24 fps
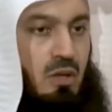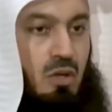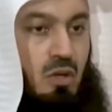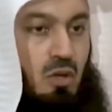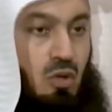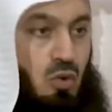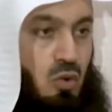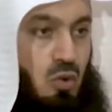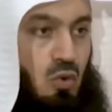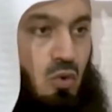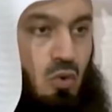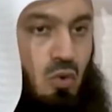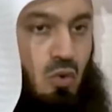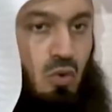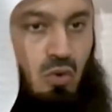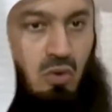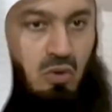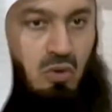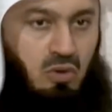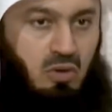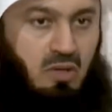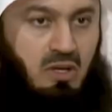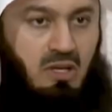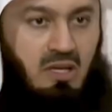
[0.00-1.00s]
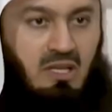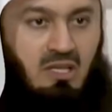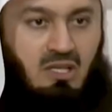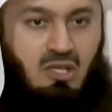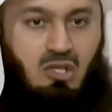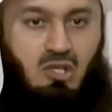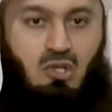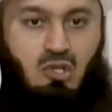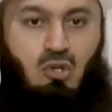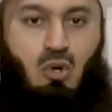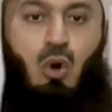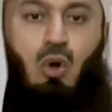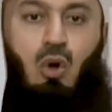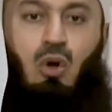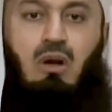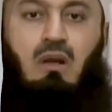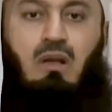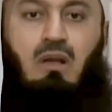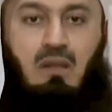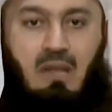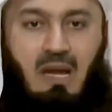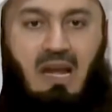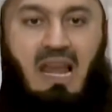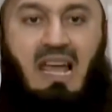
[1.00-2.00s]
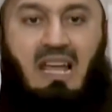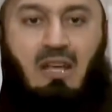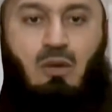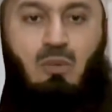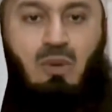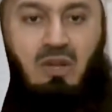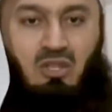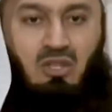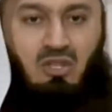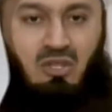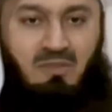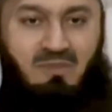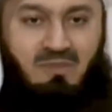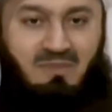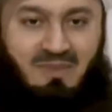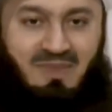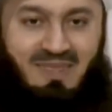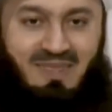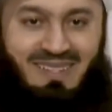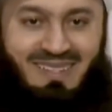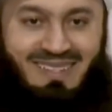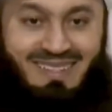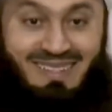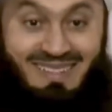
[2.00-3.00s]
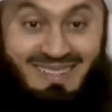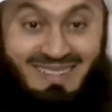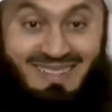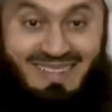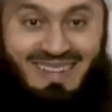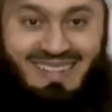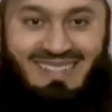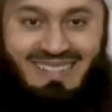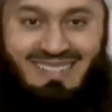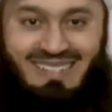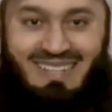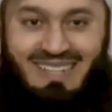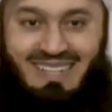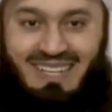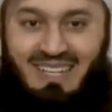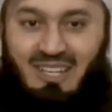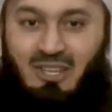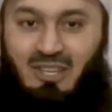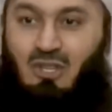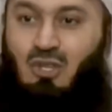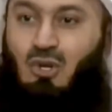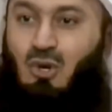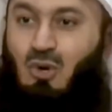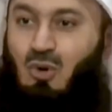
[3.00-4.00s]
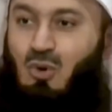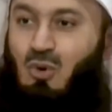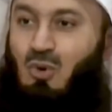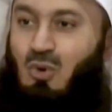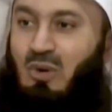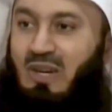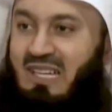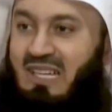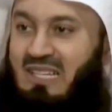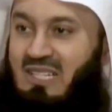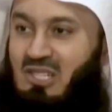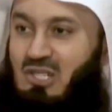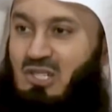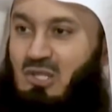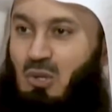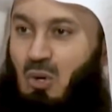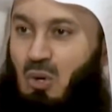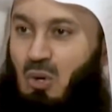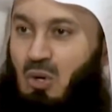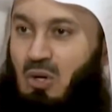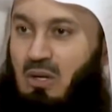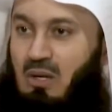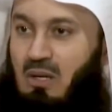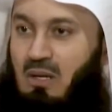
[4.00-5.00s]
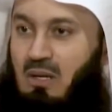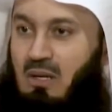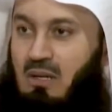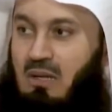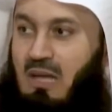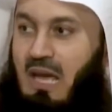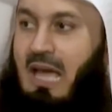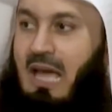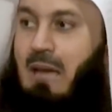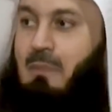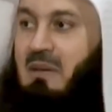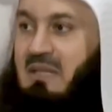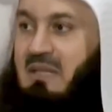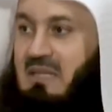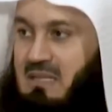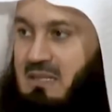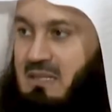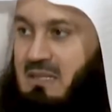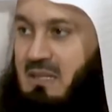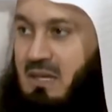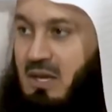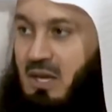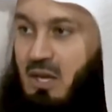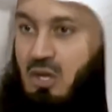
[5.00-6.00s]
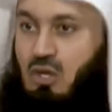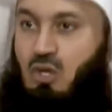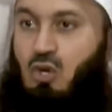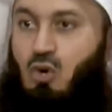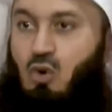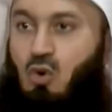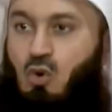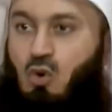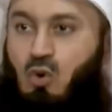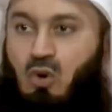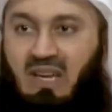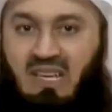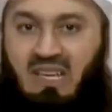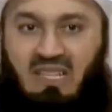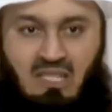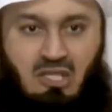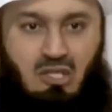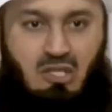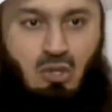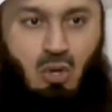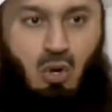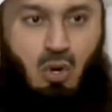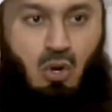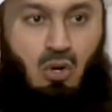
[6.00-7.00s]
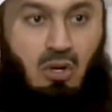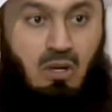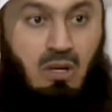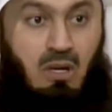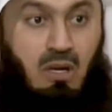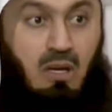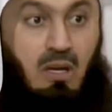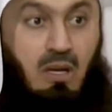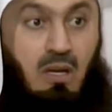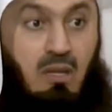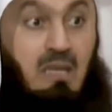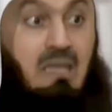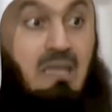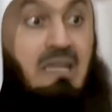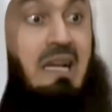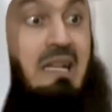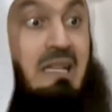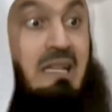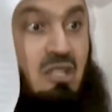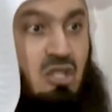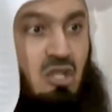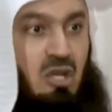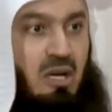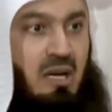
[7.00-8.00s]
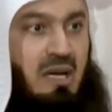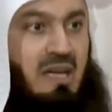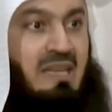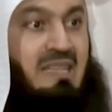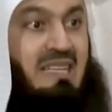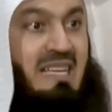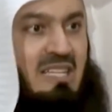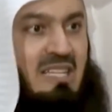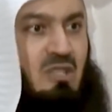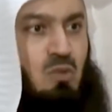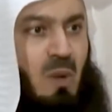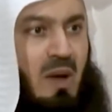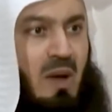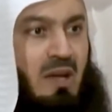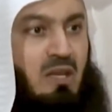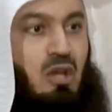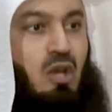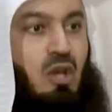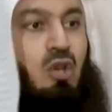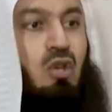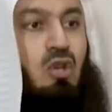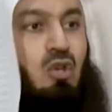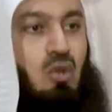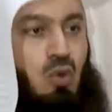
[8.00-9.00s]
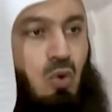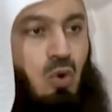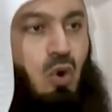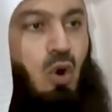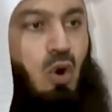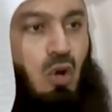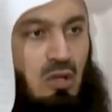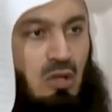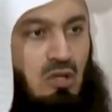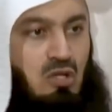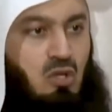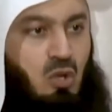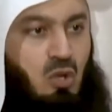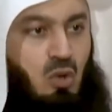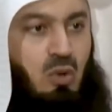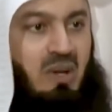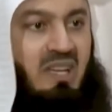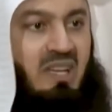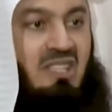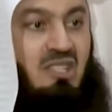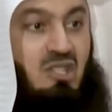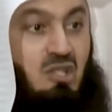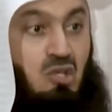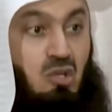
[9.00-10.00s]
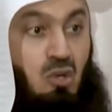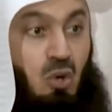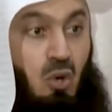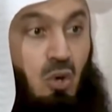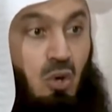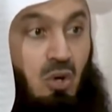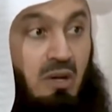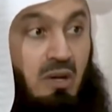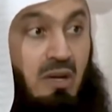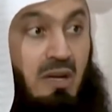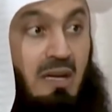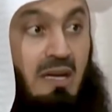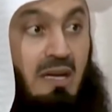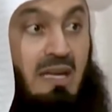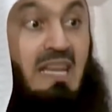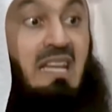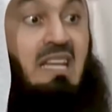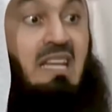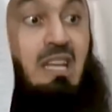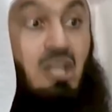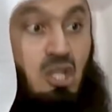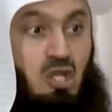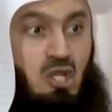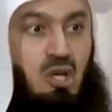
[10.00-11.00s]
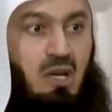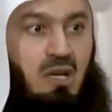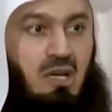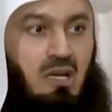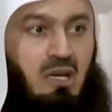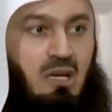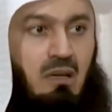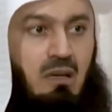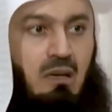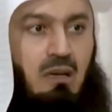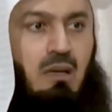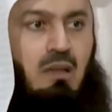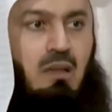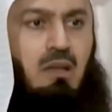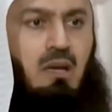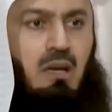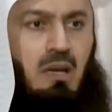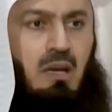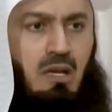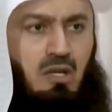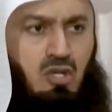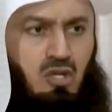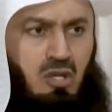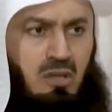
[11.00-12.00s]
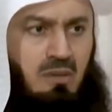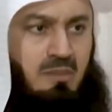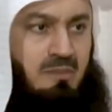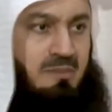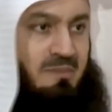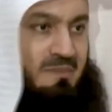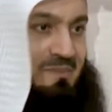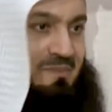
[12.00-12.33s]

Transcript: You install the language, right? You install the habits. You install the culture. And guess what? You also install initially the religion.